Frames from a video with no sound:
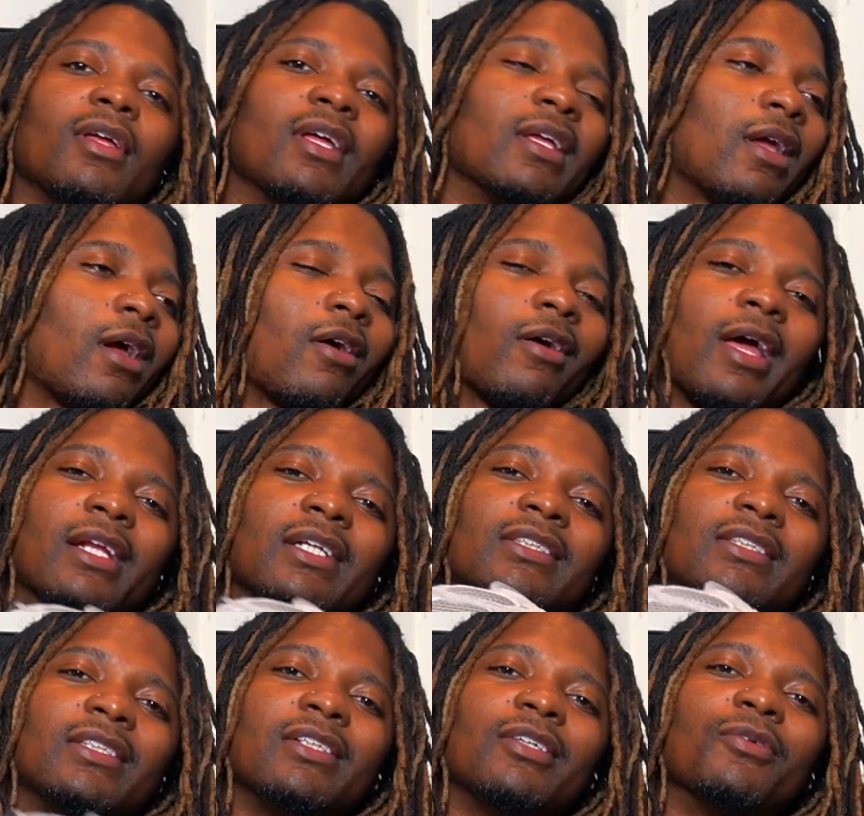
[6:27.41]
And y'all gotta
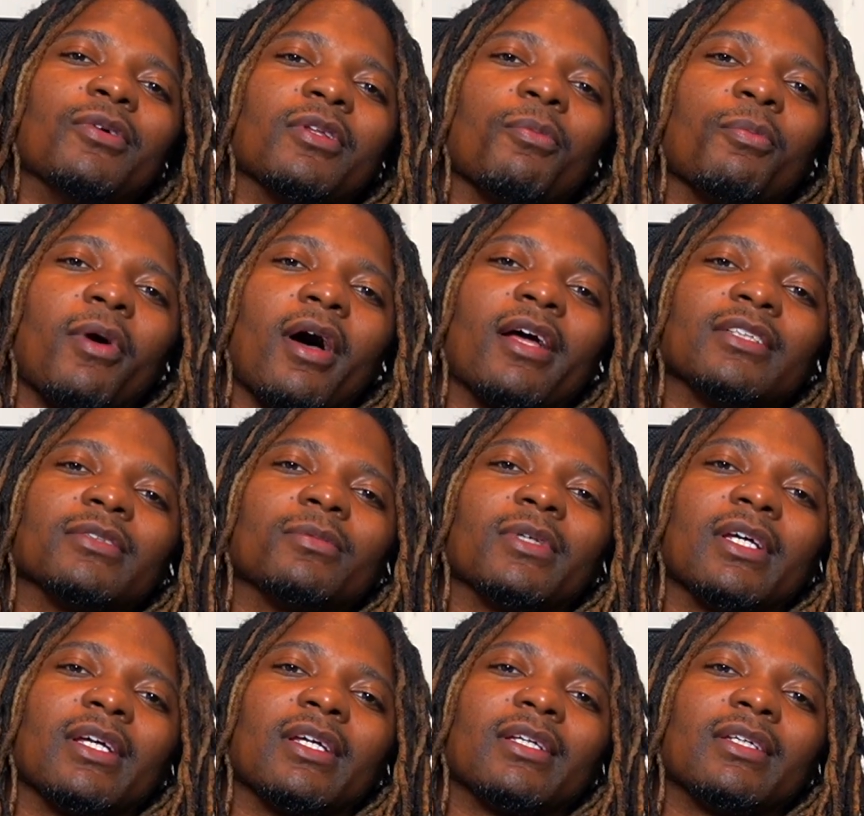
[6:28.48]
chill with the bots, man.